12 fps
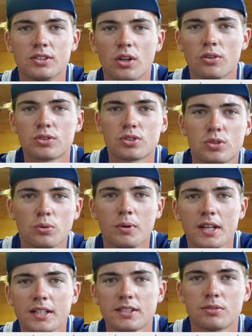those 2
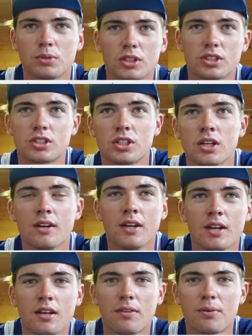weeks was
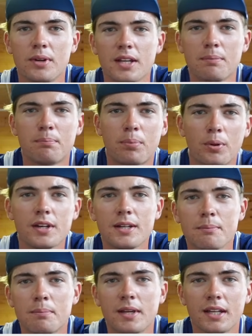3
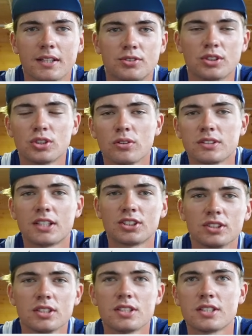pretty big threshold
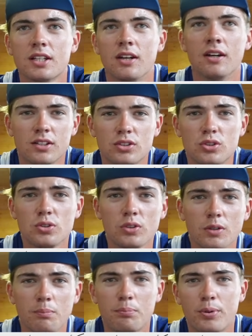sessions, 2
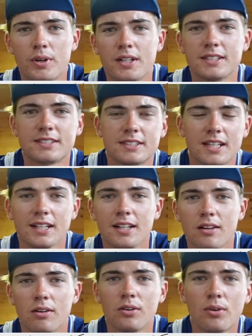pretty steady
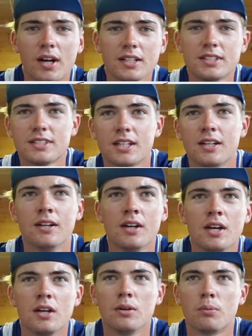long rides
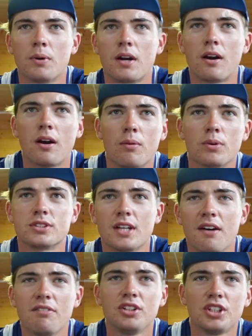where I was
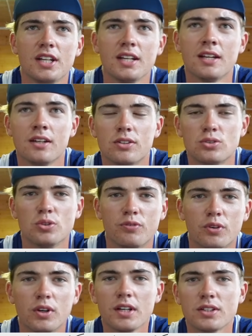averaging
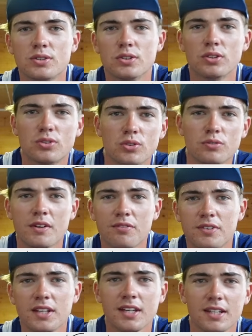240 to
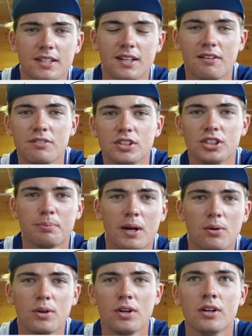250 in average
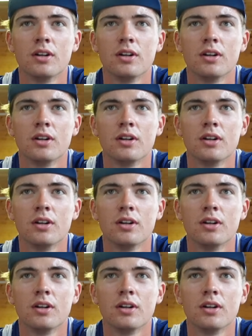power.